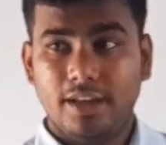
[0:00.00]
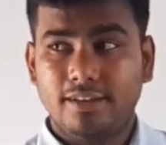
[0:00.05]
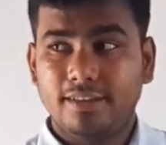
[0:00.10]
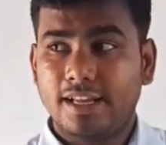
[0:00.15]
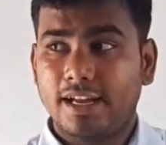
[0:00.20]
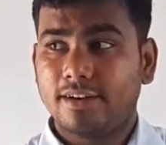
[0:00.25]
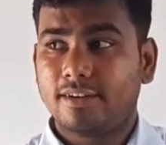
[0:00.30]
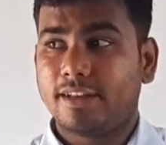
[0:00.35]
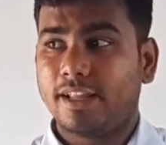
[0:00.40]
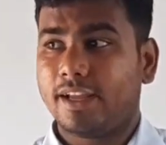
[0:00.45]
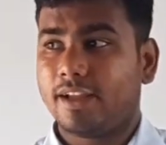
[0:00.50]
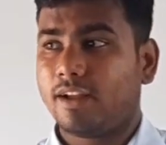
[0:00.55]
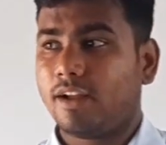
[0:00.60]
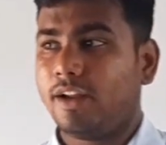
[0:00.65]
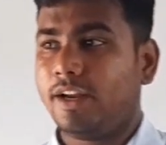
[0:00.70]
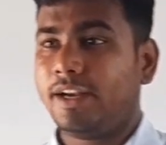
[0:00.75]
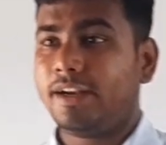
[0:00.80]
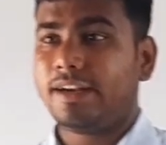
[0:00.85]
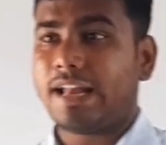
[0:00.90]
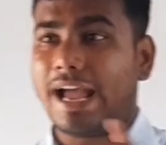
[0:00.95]
In
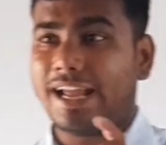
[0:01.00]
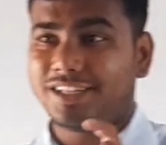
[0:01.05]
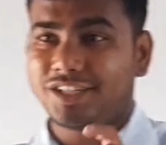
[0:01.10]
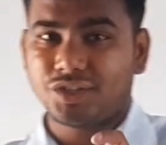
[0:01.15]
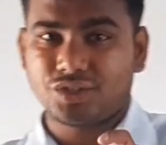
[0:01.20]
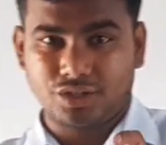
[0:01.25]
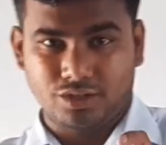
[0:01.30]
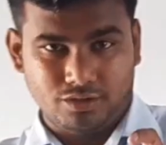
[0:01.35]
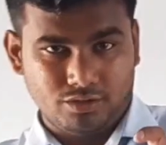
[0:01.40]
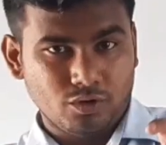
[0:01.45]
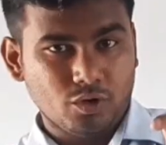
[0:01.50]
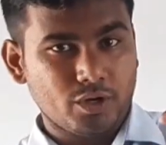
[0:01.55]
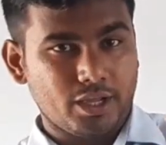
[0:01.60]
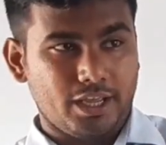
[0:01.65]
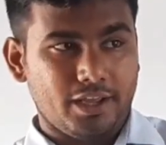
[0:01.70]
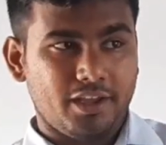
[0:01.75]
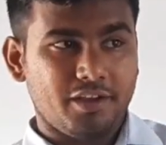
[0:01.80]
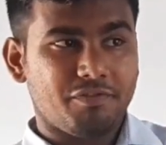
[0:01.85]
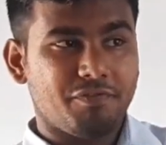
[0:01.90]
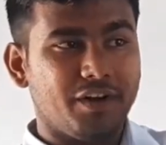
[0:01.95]
digestion,
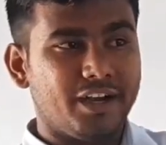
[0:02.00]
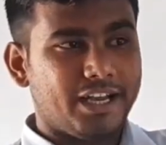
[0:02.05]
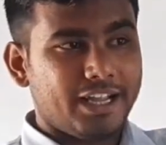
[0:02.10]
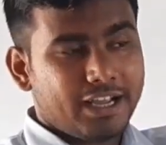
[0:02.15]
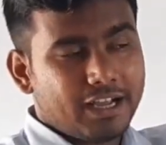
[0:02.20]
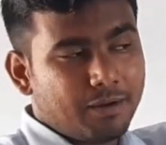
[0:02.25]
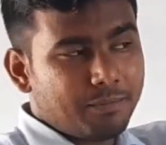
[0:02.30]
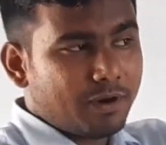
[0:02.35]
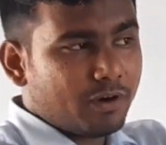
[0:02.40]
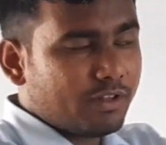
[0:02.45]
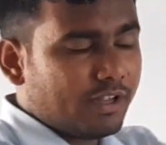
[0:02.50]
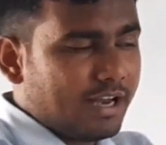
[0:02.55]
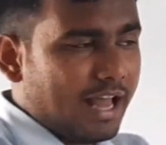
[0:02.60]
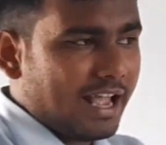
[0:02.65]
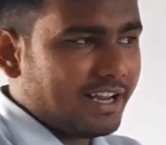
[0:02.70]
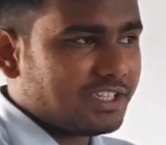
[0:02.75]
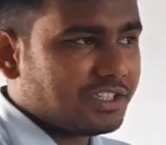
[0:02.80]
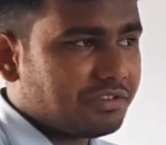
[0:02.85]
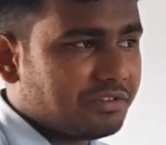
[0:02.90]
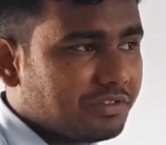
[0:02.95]
okay, if we take about the
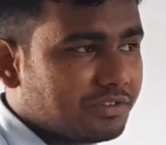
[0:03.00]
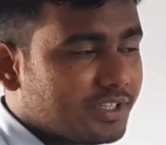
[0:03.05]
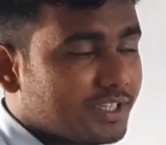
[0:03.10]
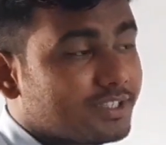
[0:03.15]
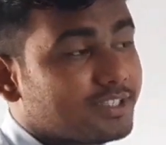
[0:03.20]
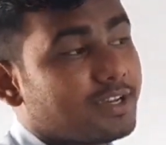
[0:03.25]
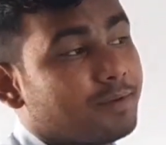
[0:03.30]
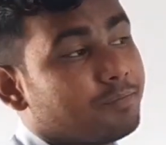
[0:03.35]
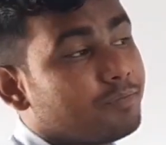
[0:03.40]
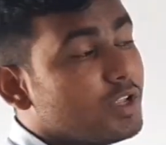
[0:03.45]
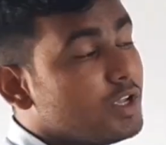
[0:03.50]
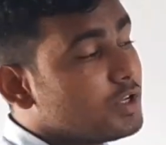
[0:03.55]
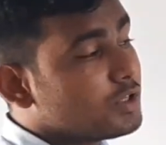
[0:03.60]
digestive system,